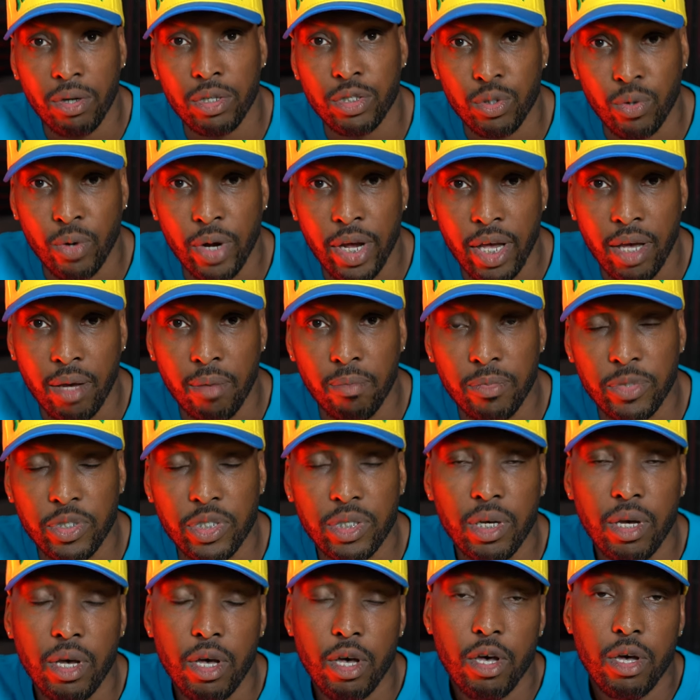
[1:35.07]
Dreams,
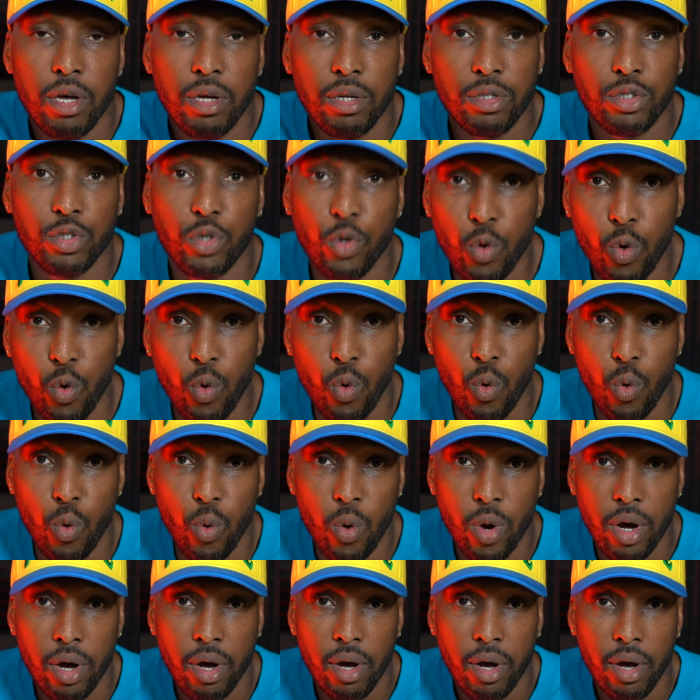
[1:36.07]
to